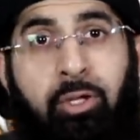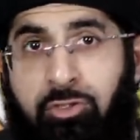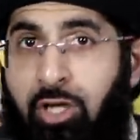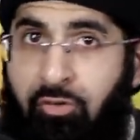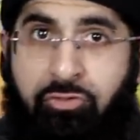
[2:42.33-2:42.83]

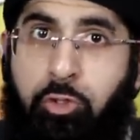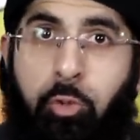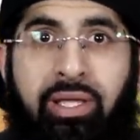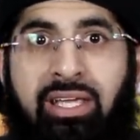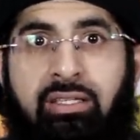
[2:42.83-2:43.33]
Because after
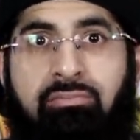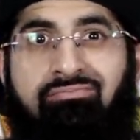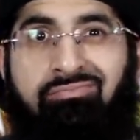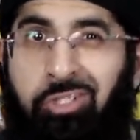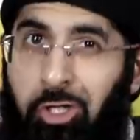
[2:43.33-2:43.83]
a week,
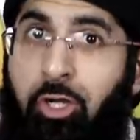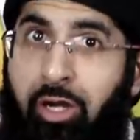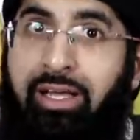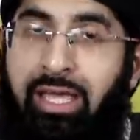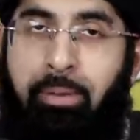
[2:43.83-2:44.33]
you're
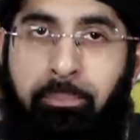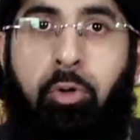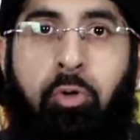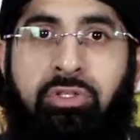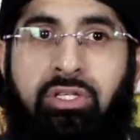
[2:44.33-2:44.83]
gonna get
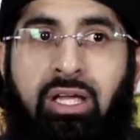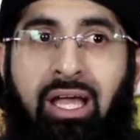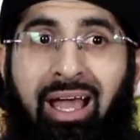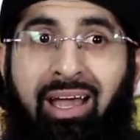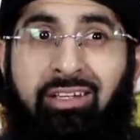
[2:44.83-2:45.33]
bored
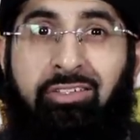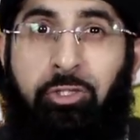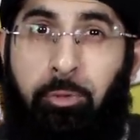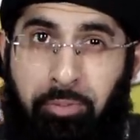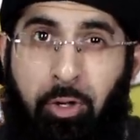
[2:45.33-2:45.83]
and
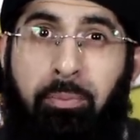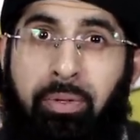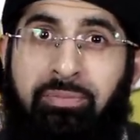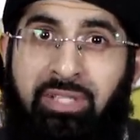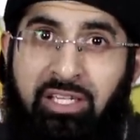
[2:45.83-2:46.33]
your
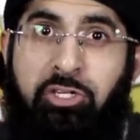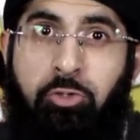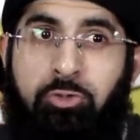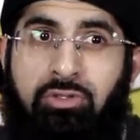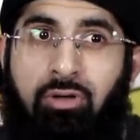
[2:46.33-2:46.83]
problems and
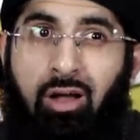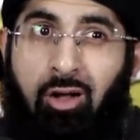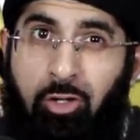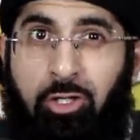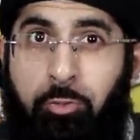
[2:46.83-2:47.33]
issues
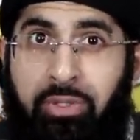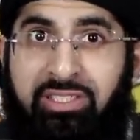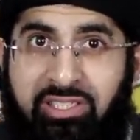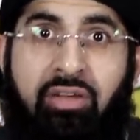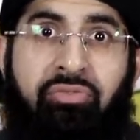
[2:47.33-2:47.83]
are gonna
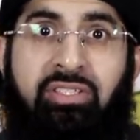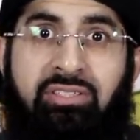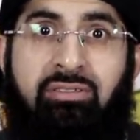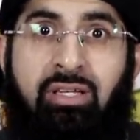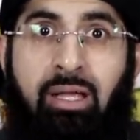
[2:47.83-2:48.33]

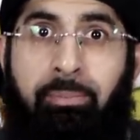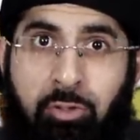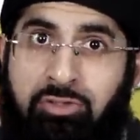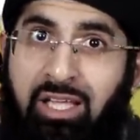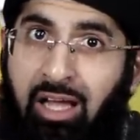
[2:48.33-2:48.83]
resurface
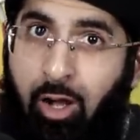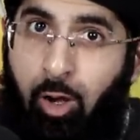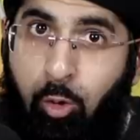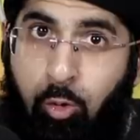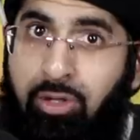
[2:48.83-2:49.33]
because that
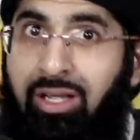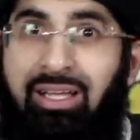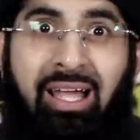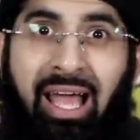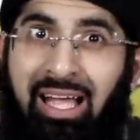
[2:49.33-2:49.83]
hole
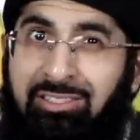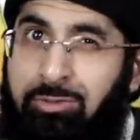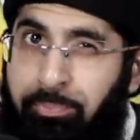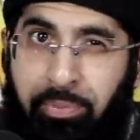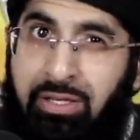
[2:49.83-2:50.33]

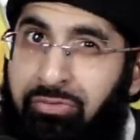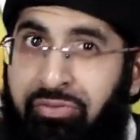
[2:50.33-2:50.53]
hasn't been